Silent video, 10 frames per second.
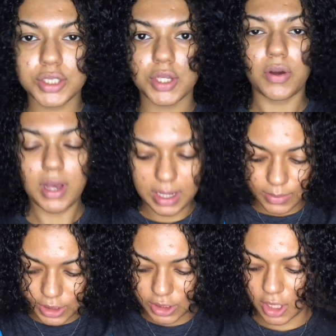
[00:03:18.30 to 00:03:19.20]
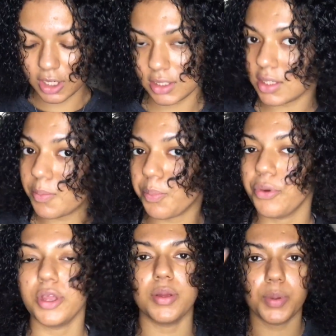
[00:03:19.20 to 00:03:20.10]
So I'm done
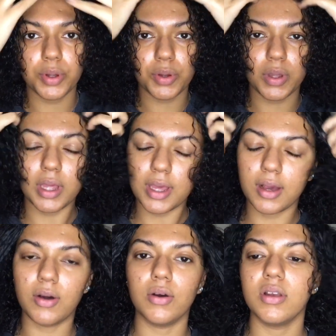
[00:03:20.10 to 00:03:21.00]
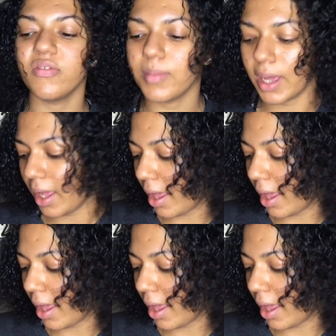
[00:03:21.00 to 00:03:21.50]
pre-pooing all of my